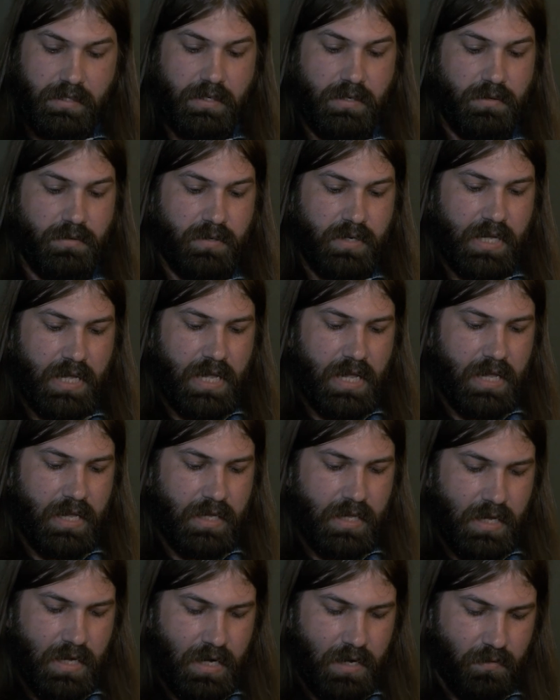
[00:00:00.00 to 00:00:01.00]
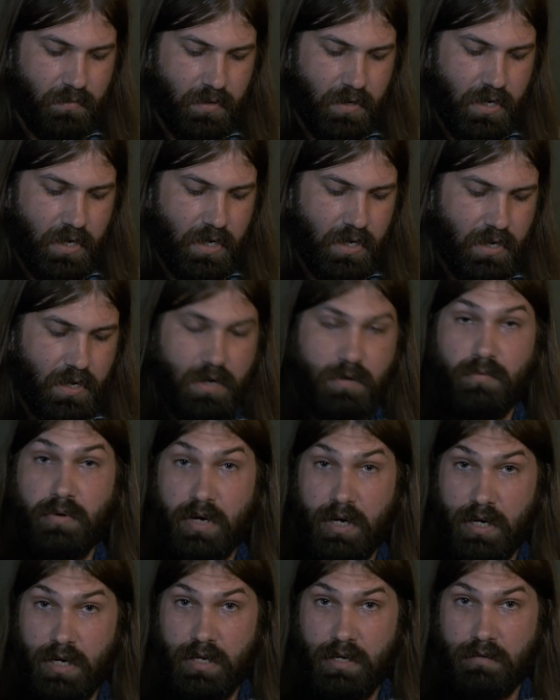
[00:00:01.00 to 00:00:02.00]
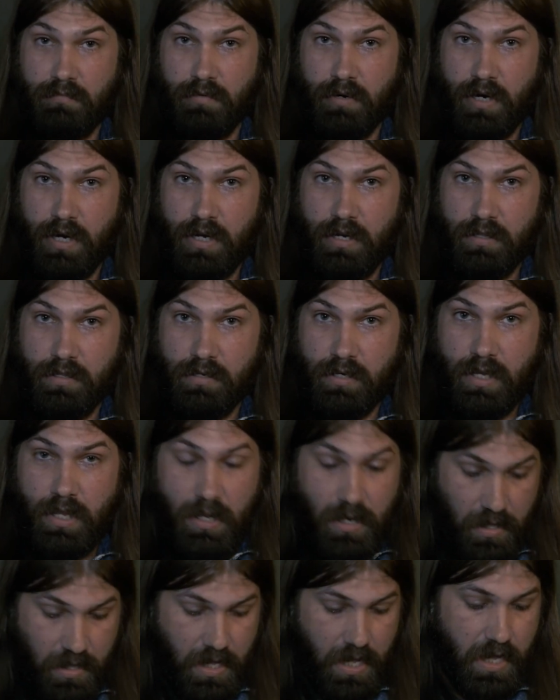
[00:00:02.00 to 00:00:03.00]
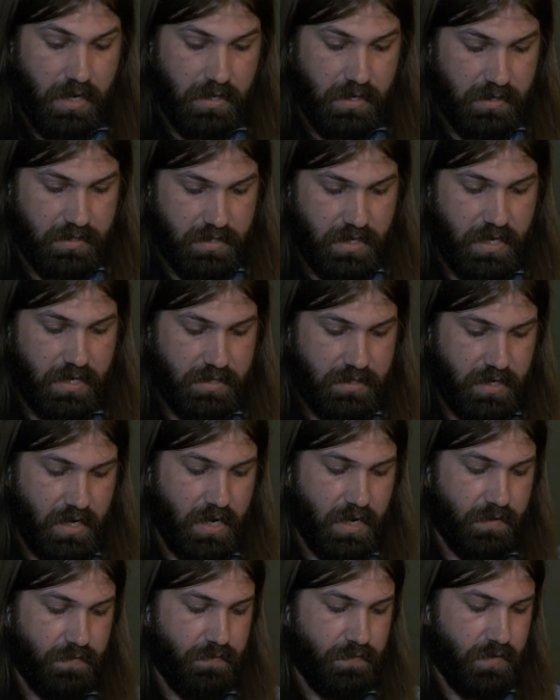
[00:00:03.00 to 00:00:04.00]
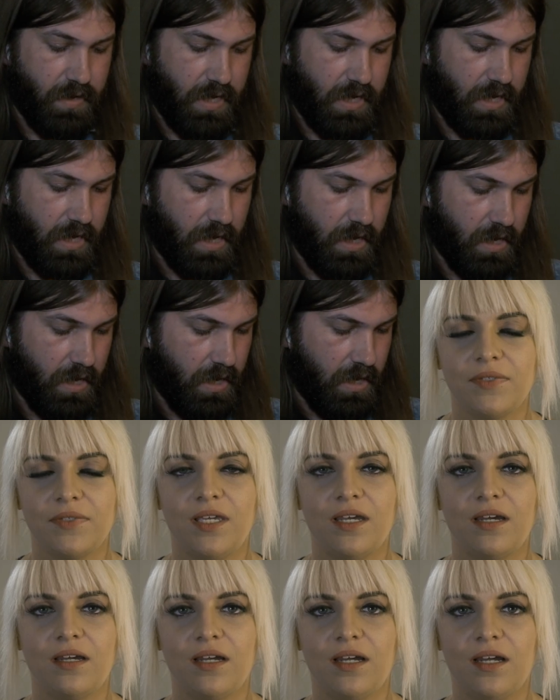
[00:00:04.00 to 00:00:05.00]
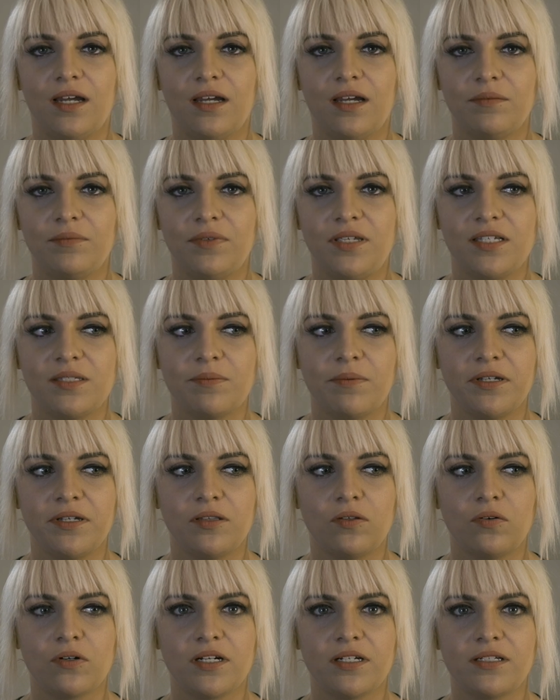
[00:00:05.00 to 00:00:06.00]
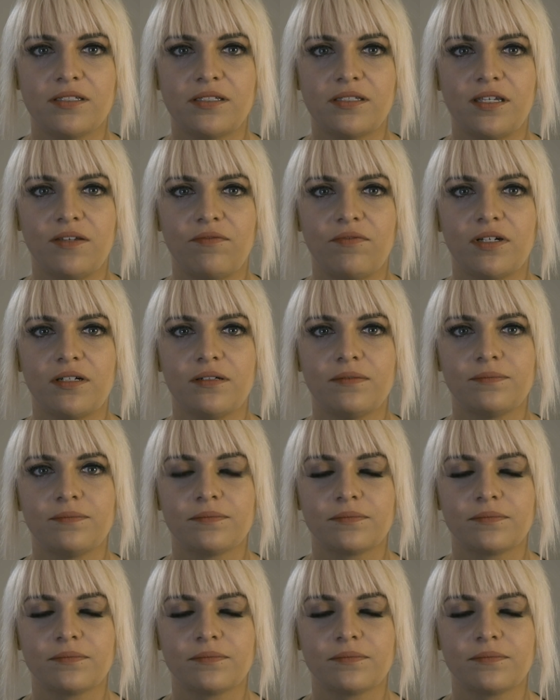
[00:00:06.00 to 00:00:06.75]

Okay. Yeah, we're gonna look into that because that's kind of freaky. Yeah. He's my Lord and Savior.